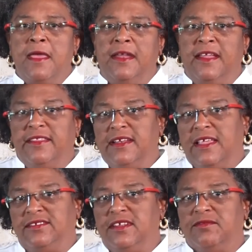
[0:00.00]
Another
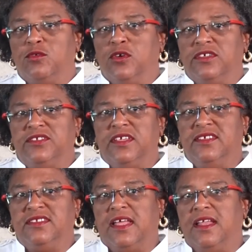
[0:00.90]
lesson, of course,
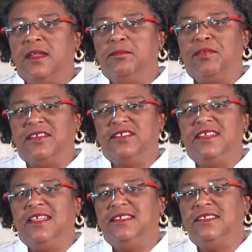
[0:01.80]
is that
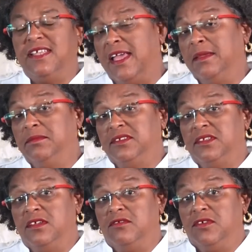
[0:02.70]
unprecedented times
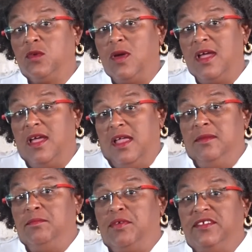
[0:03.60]
require
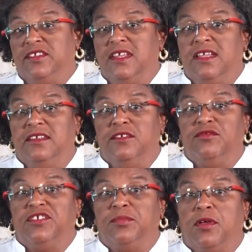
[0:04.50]
unprecedented
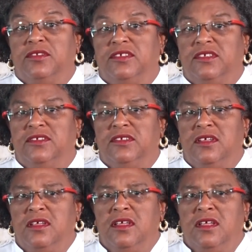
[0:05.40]
responses.
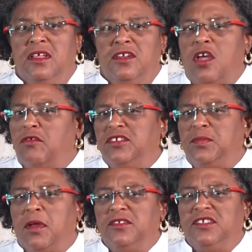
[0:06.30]
Not
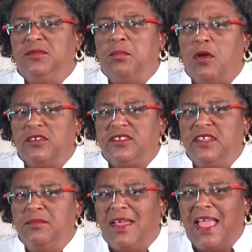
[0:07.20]
responses boxed
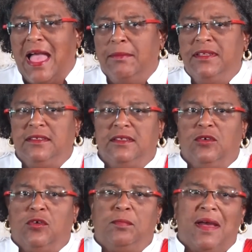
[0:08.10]
in by habit
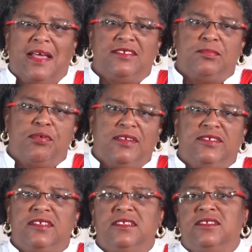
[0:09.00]
or past
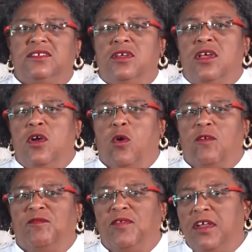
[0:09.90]
precedents or
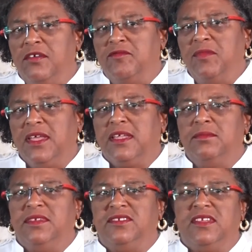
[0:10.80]
fear of
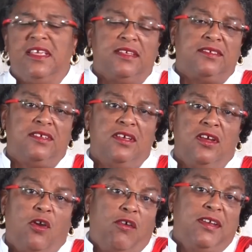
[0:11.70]
making mistakes
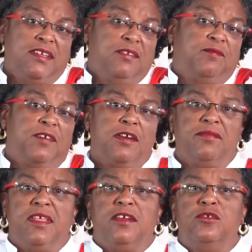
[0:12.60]
or indeed fear of
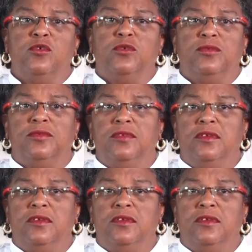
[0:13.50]
the unknown.